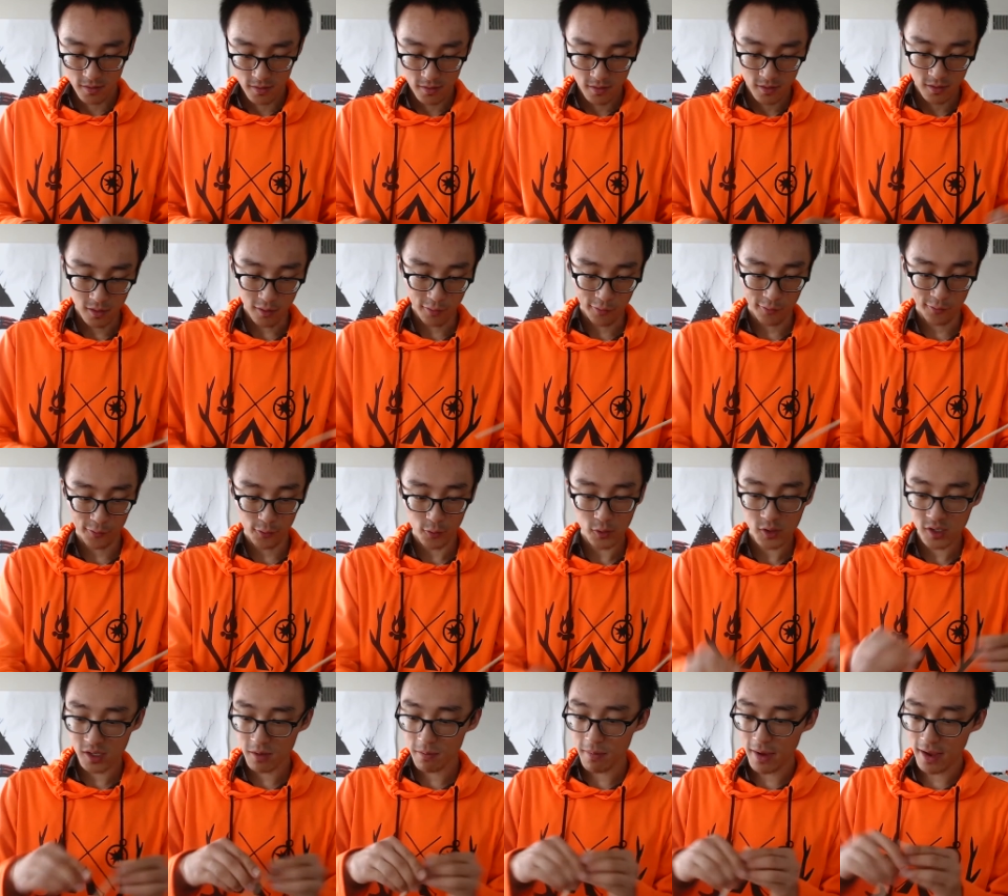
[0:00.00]
The
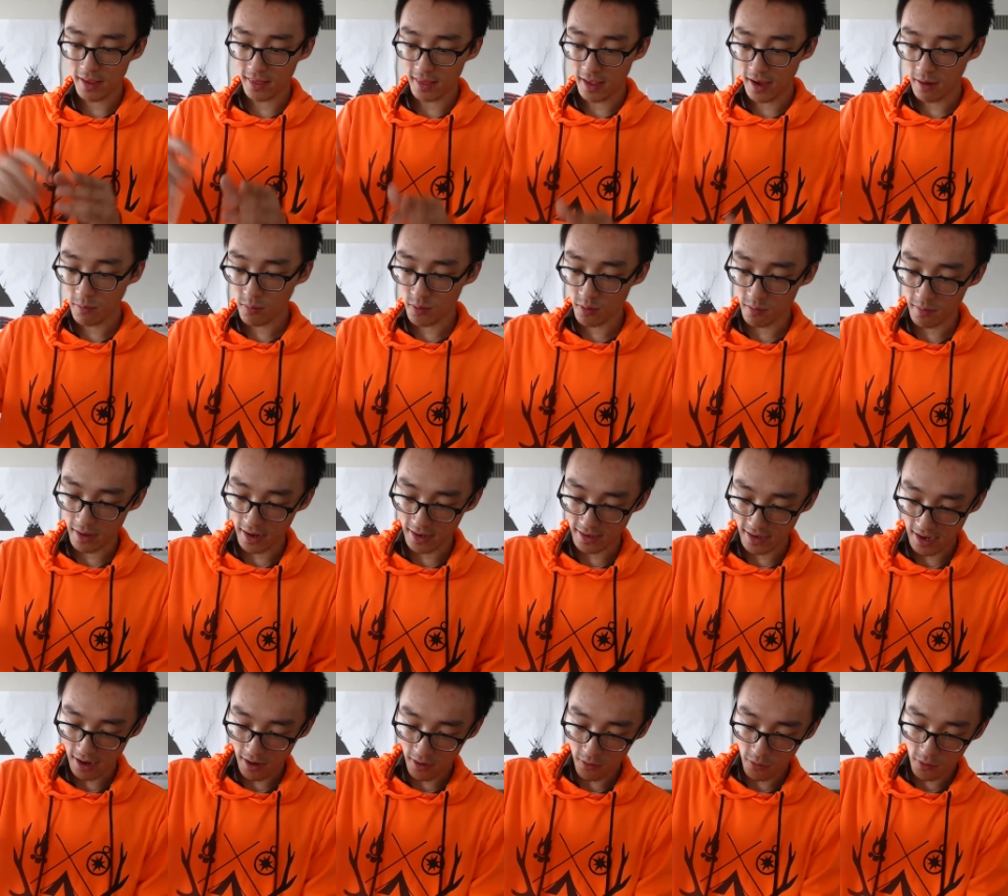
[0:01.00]
fruits of my labor, man.
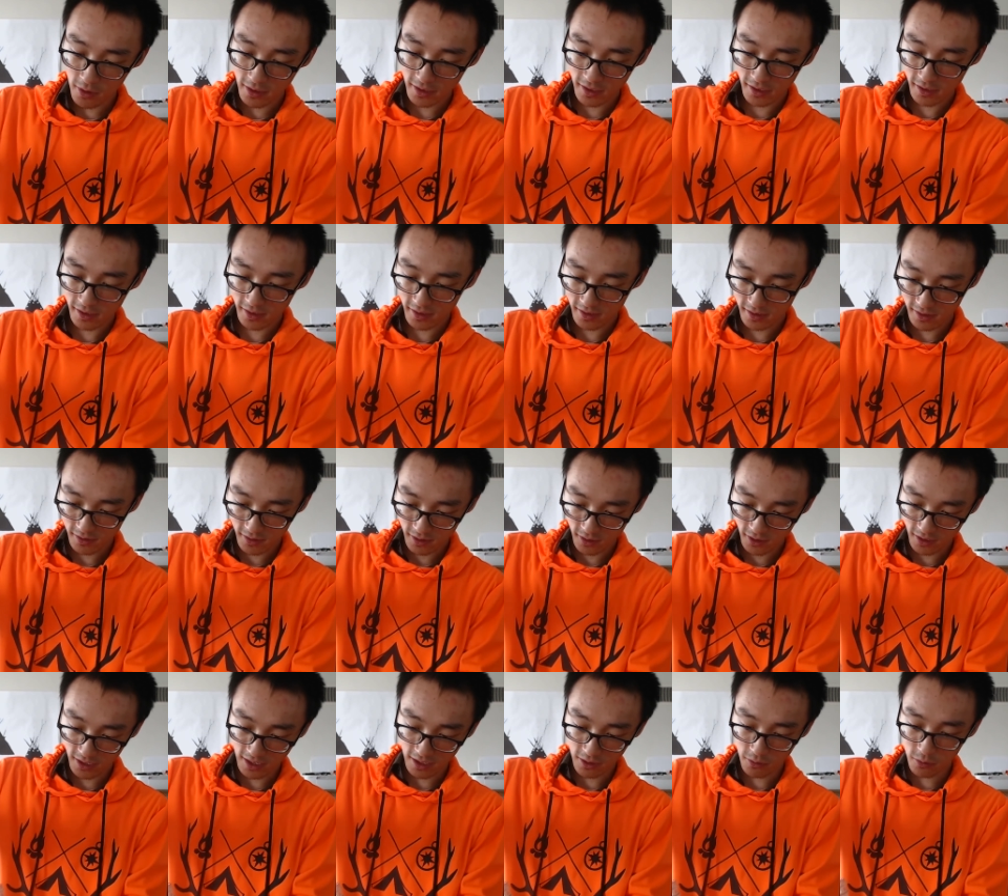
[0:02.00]
Now I
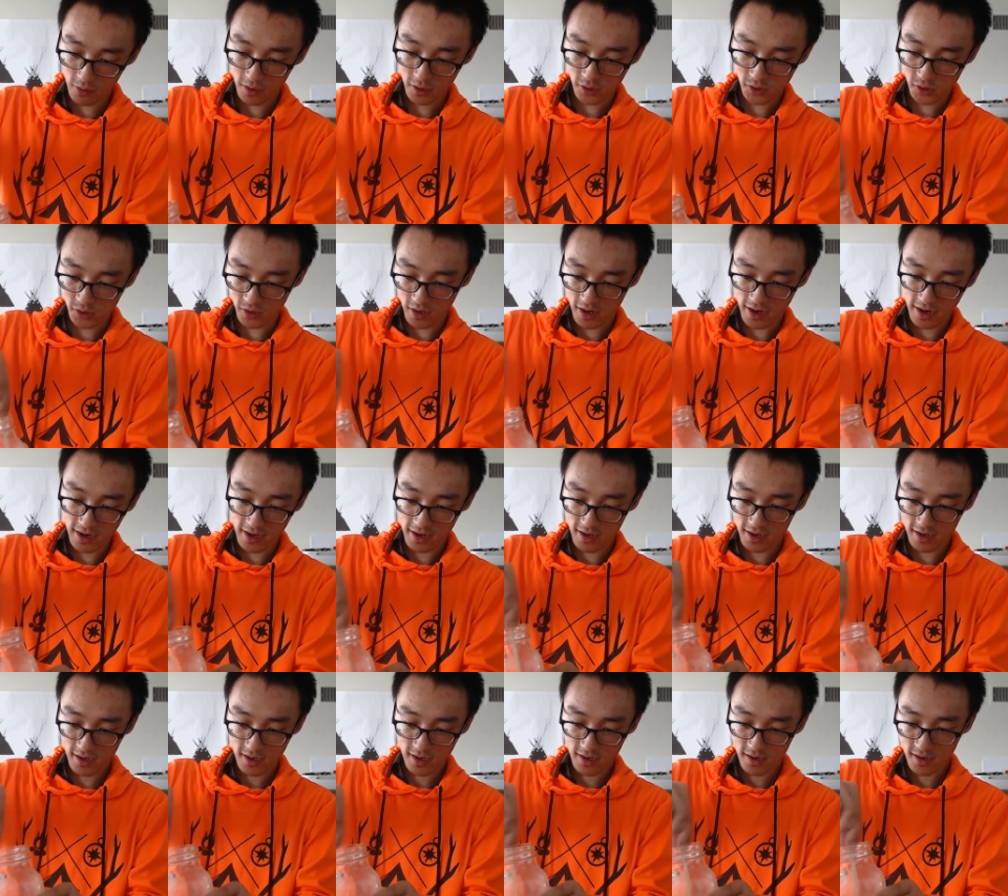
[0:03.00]
kind of want to try it.
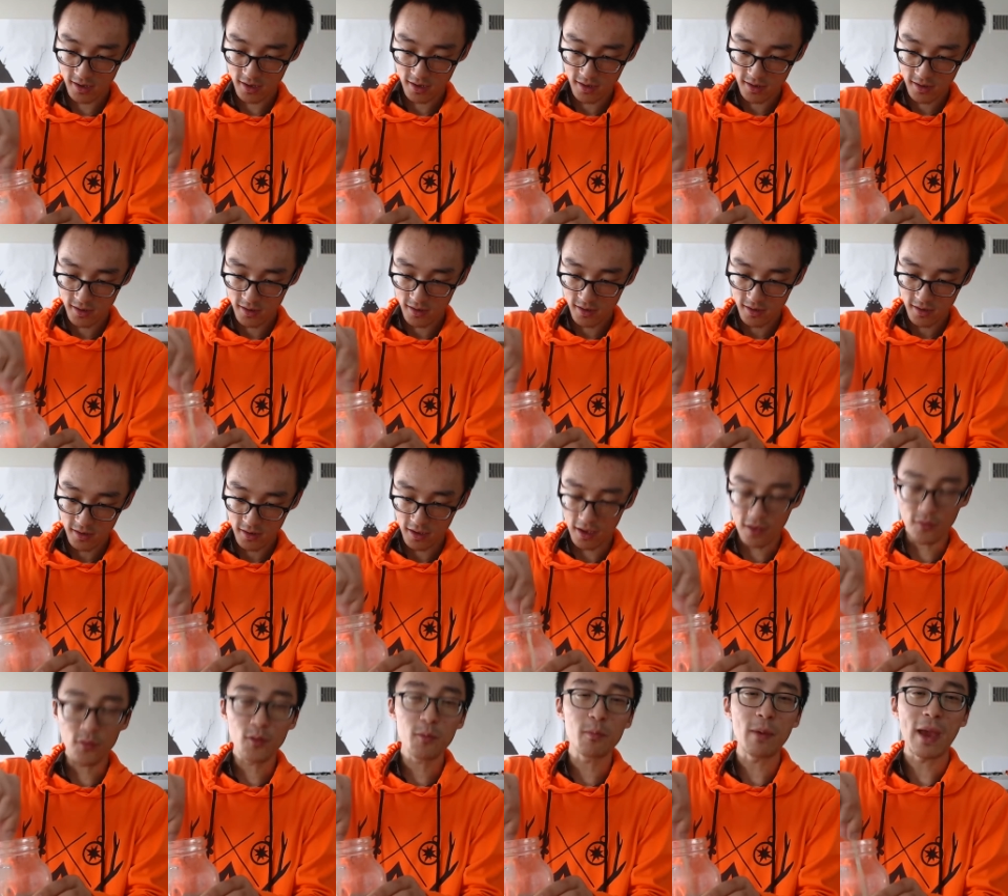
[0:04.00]
If
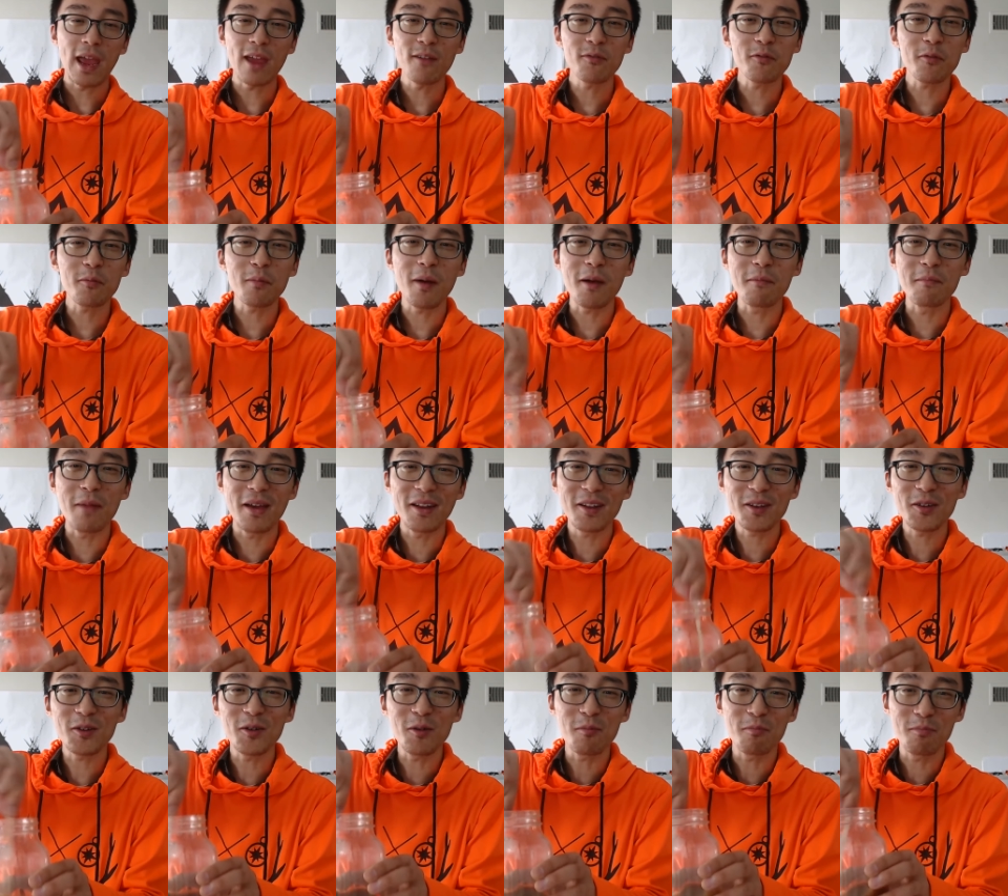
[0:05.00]
you pay for my
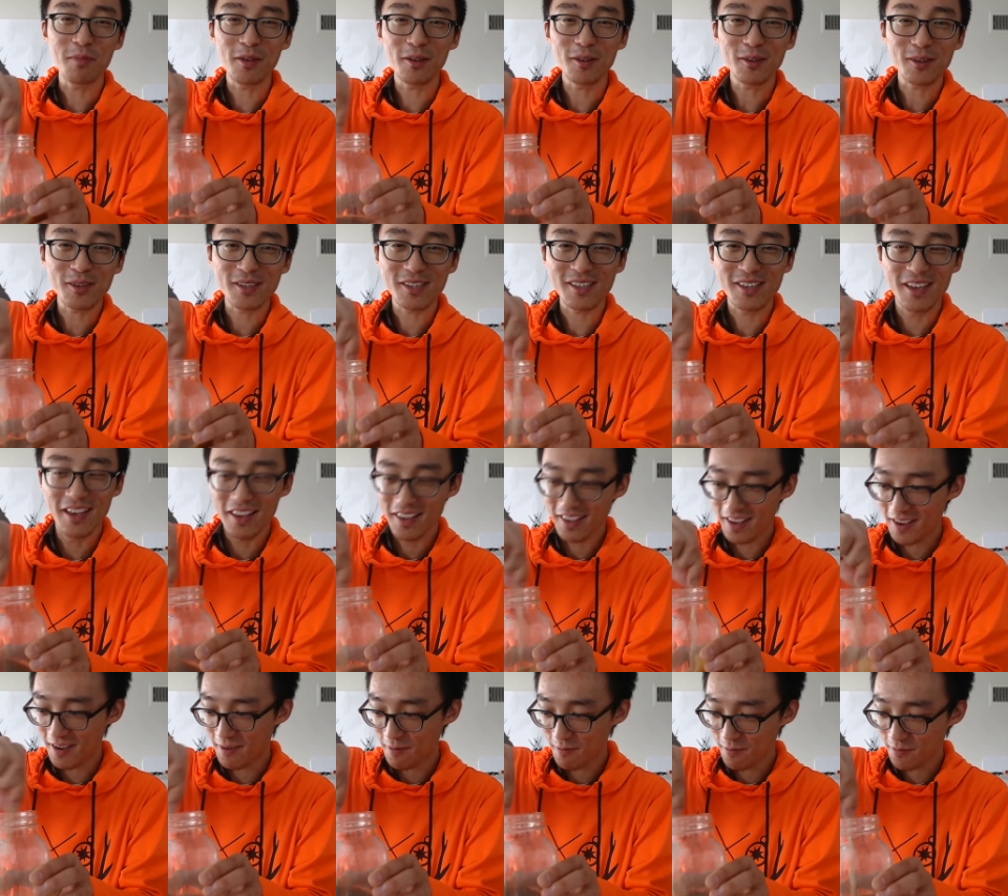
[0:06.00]
medical bills,
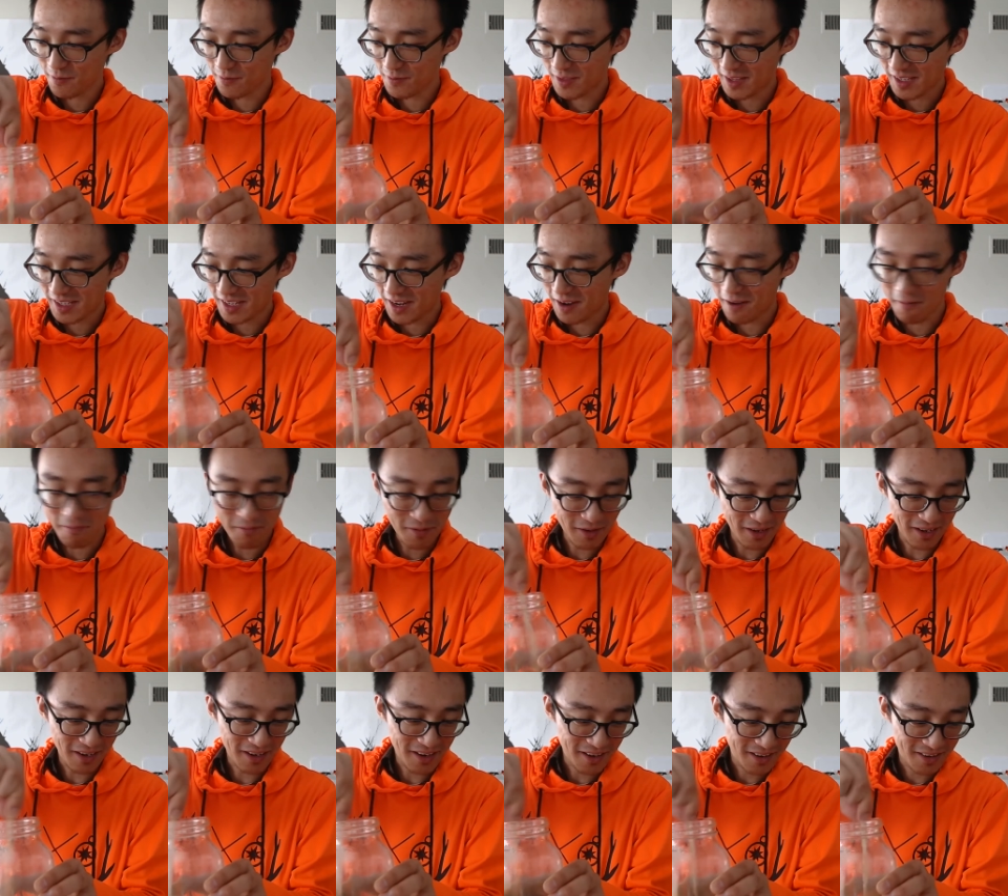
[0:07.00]
this
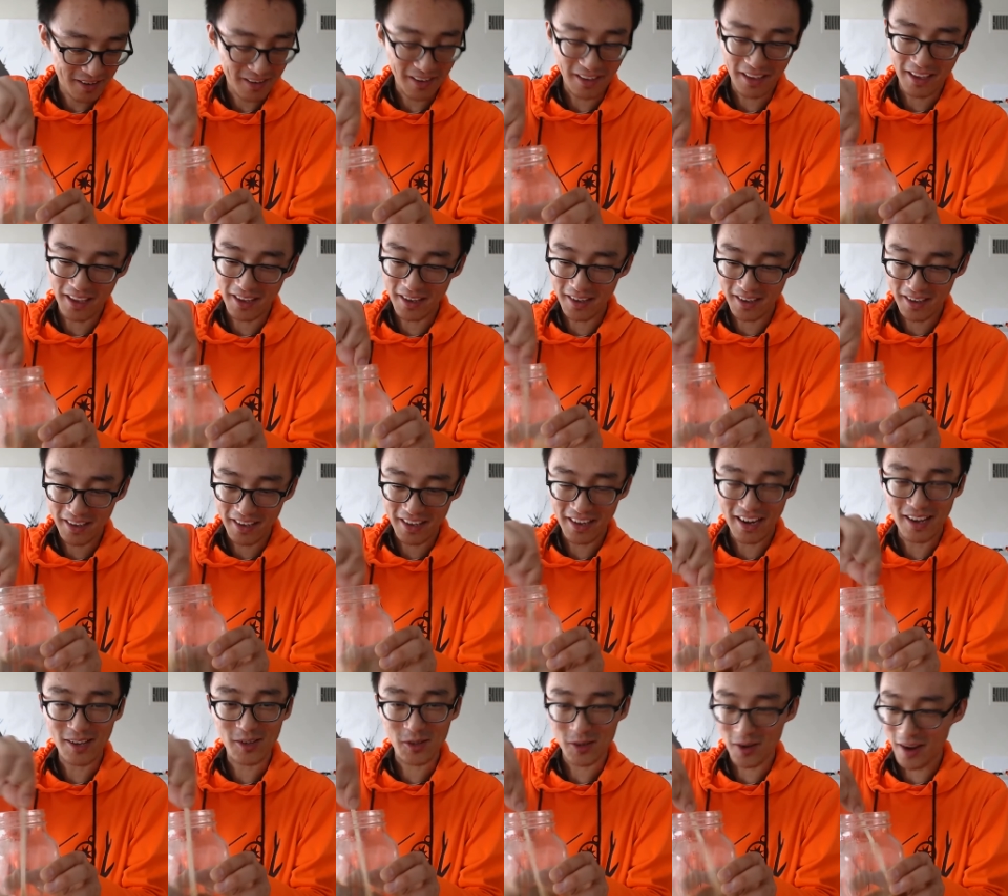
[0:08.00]
company, can I
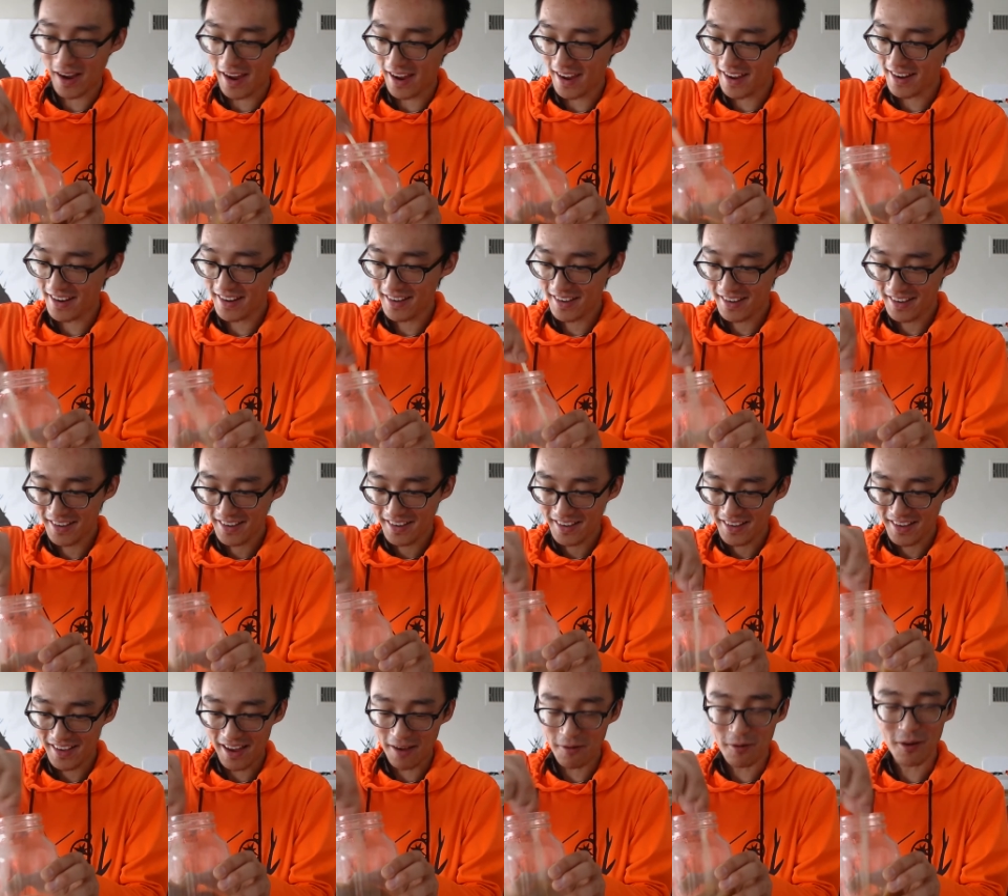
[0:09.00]
try it?
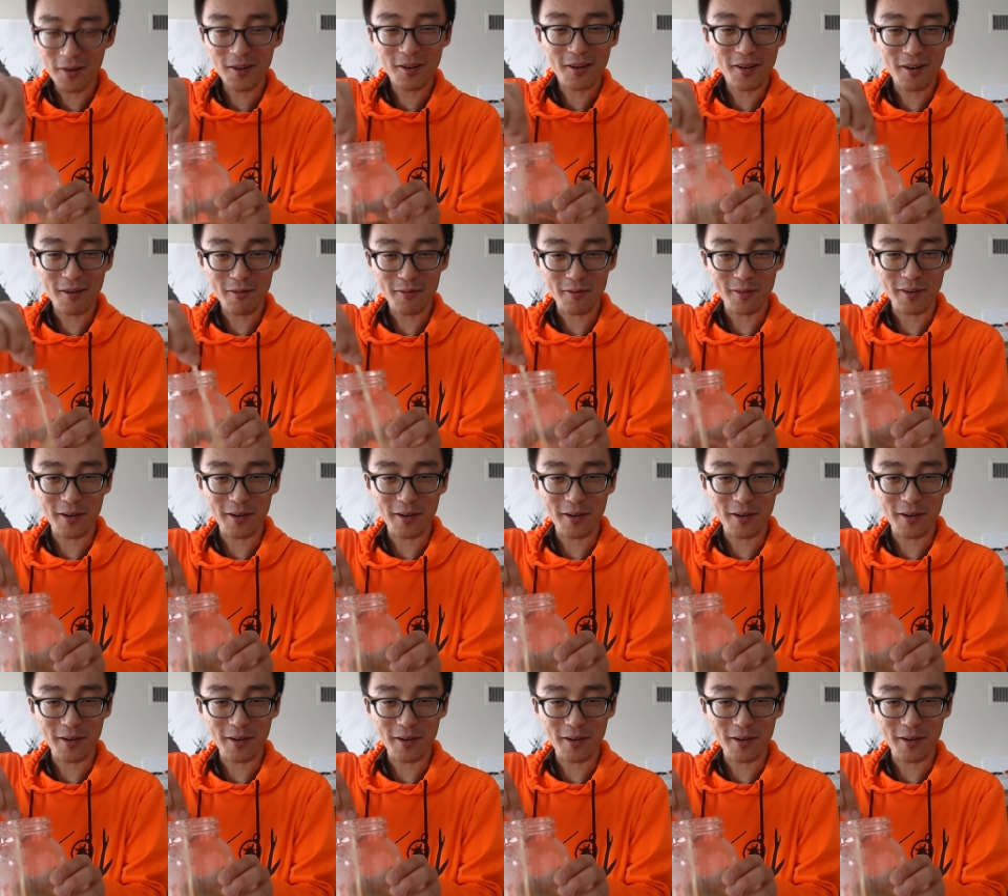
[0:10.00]
I wonder if,